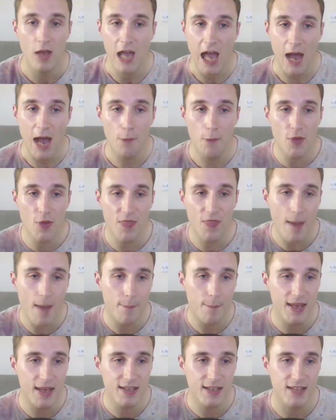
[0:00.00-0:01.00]
And with
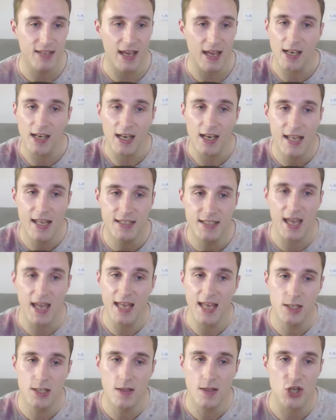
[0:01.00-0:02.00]
that being said, let's
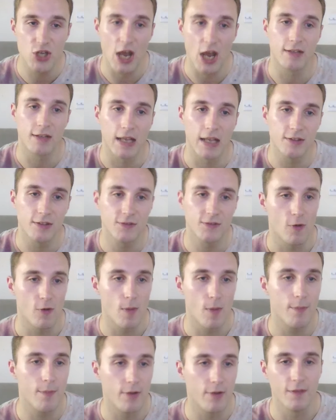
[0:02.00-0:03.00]
get into the shoutouts
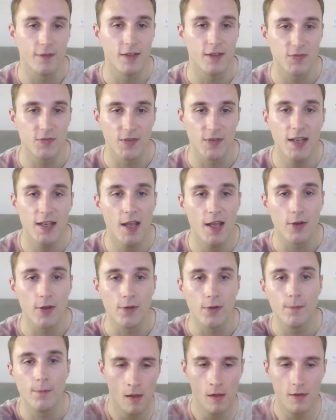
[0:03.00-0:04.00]
from my previous
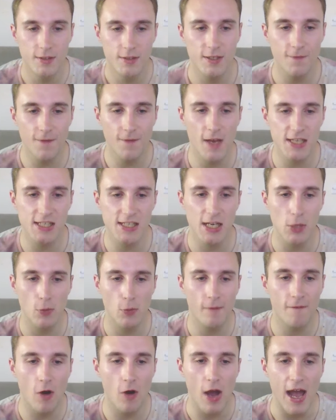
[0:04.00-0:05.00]
video. So firstly,
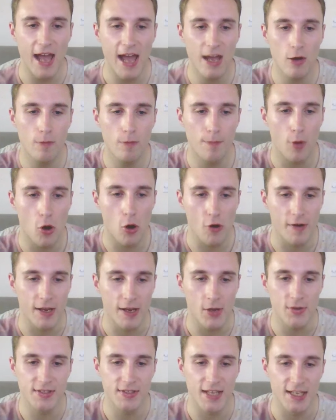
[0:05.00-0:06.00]
we've got
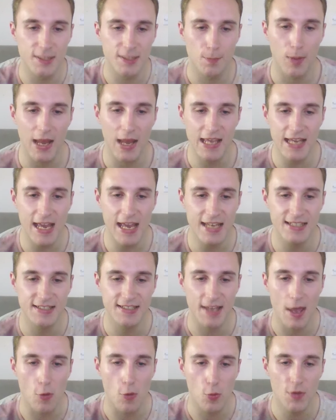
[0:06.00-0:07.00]
Aelpori, who says play a
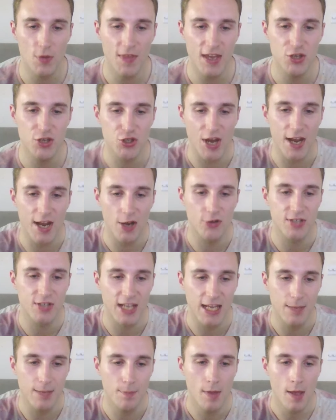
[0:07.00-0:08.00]
set with a Shadow
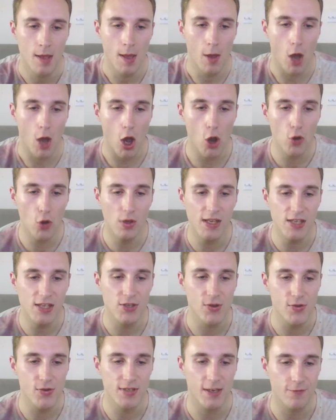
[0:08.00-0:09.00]
team, only
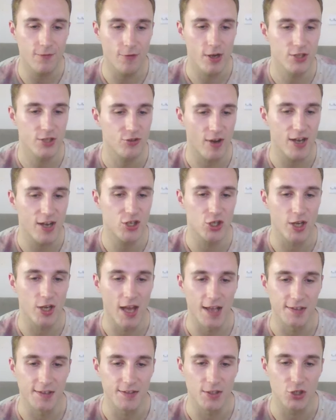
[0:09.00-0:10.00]
using Frustration
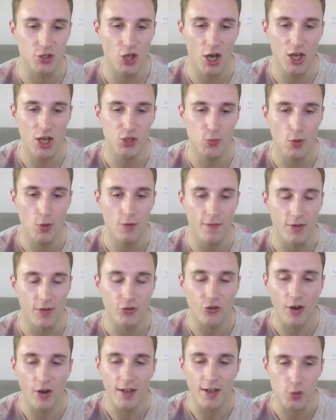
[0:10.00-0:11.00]
as the charge move
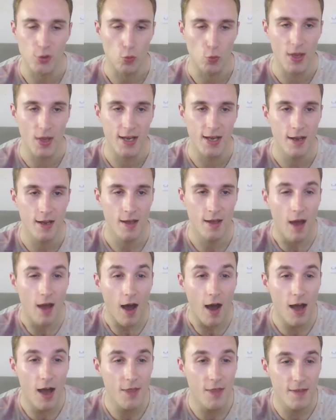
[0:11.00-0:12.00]
and try to win.
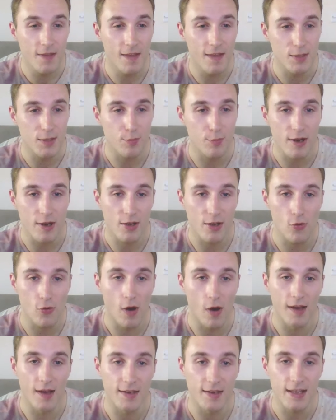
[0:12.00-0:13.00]
I think that's a pretty
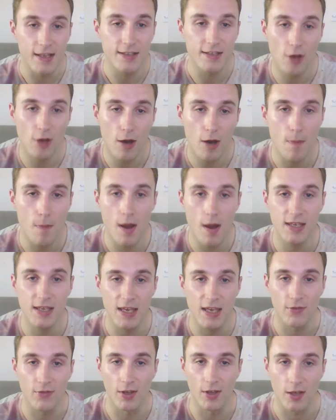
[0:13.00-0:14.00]
cool idea, so I might
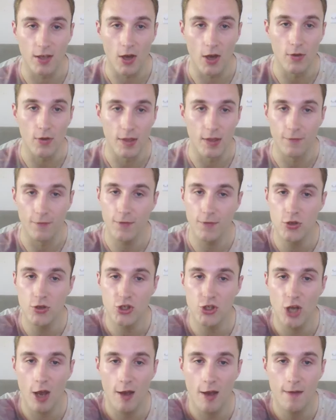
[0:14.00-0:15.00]
give it a go in the
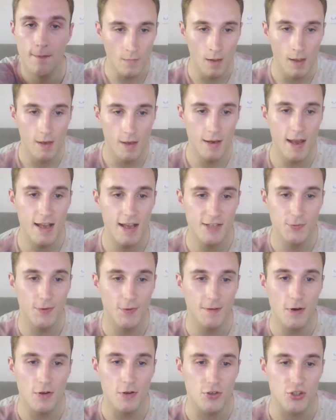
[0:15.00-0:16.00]
future. Next
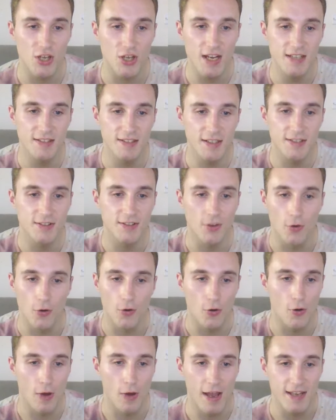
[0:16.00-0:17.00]
we've got Jesus
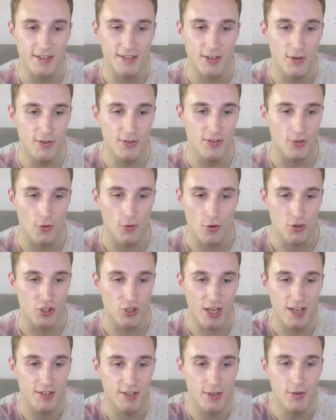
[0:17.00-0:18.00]
or
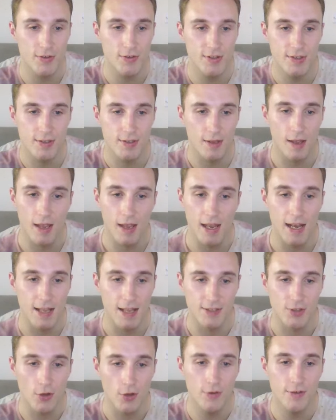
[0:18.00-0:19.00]
Jesus,
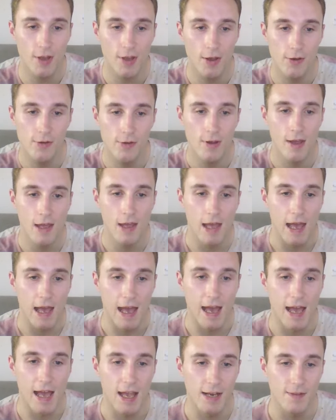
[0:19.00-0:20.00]
Elizondo,
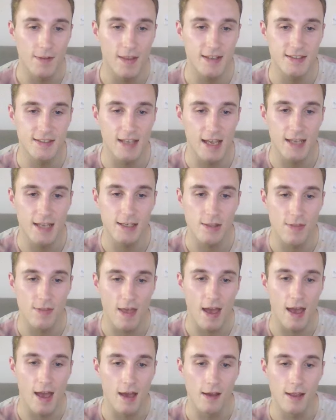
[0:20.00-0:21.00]
and they said
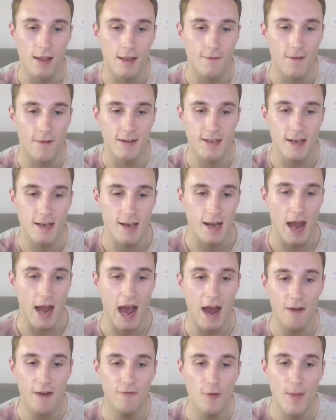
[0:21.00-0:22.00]
that if I did an
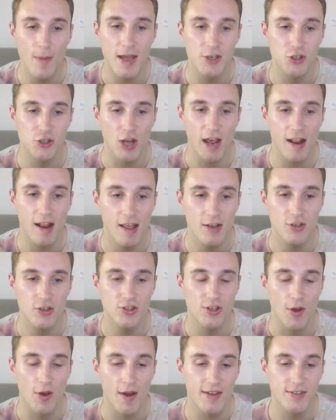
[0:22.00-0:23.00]
alphabet
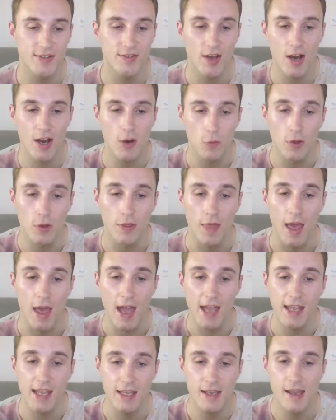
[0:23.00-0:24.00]
challenge, so I start with
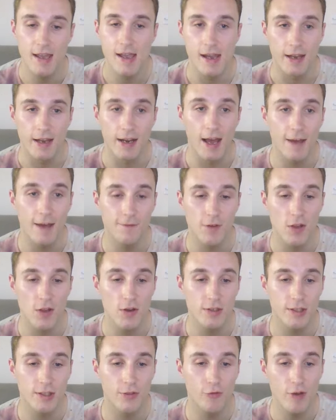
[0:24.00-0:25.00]
A and I have to
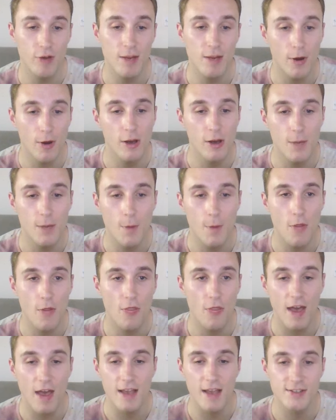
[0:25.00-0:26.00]
use 3
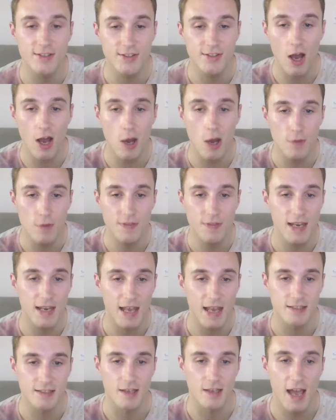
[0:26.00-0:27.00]
Pokemon that start with the
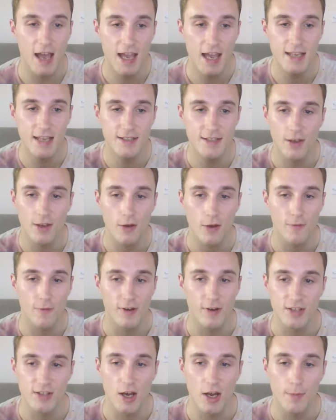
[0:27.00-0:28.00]
letter A, so
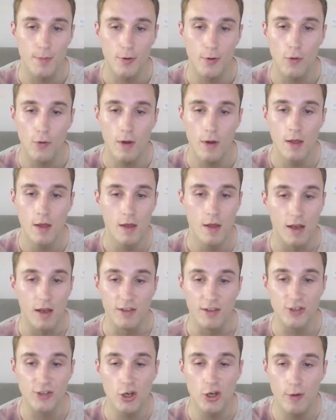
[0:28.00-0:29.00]
for example
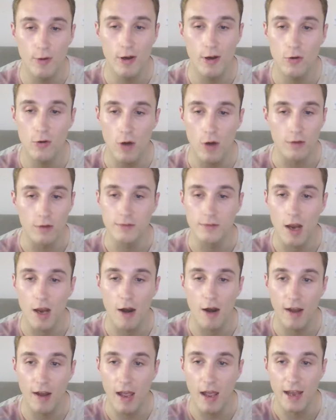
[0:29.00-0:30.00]
Azumarill,
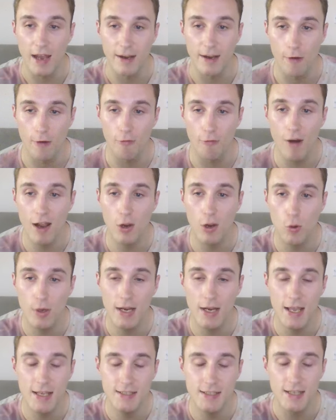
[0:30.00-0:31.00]
Altaria and
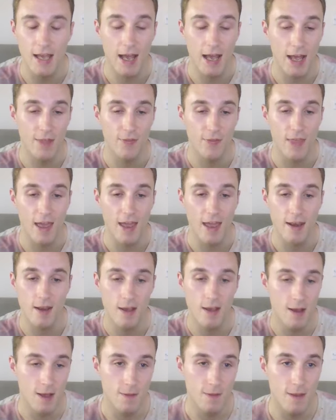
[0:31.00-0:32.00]
Araquanid, and then
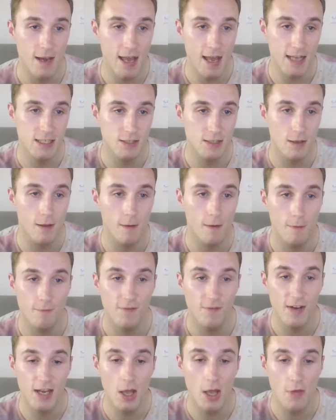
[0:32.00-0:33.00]
the next
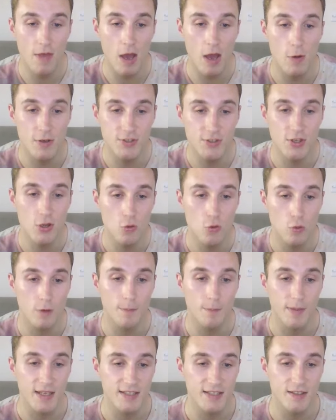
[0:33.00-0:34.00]
video that I would do
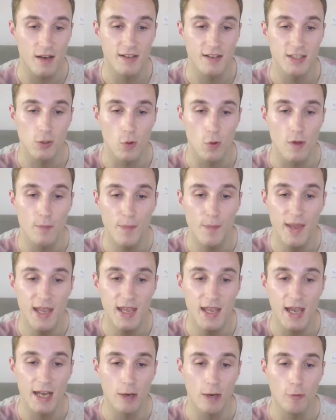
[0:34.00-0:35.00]
would be starting with
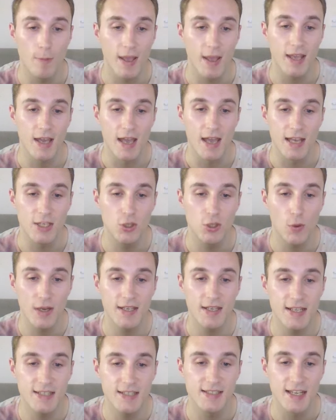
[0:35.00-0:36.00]
B and it would make it a
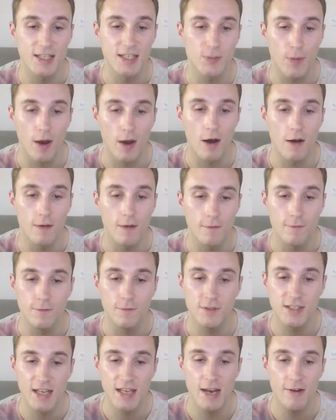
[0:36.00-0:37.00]
26 part
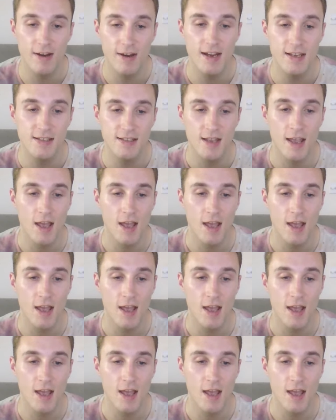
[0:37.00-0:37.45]
series,